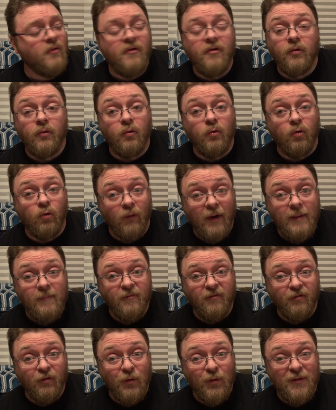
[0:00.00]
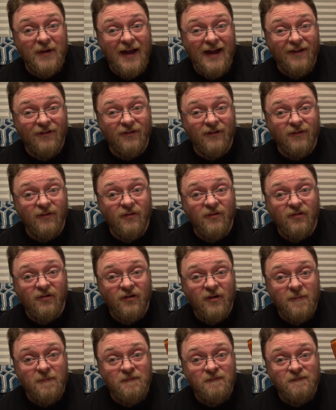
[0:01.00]
with grapefruit
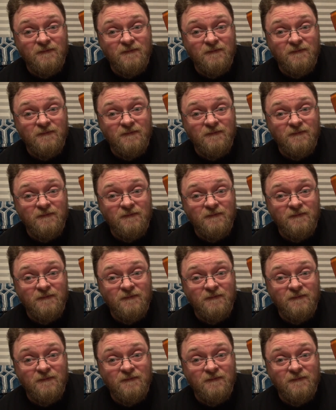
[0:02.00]
essence.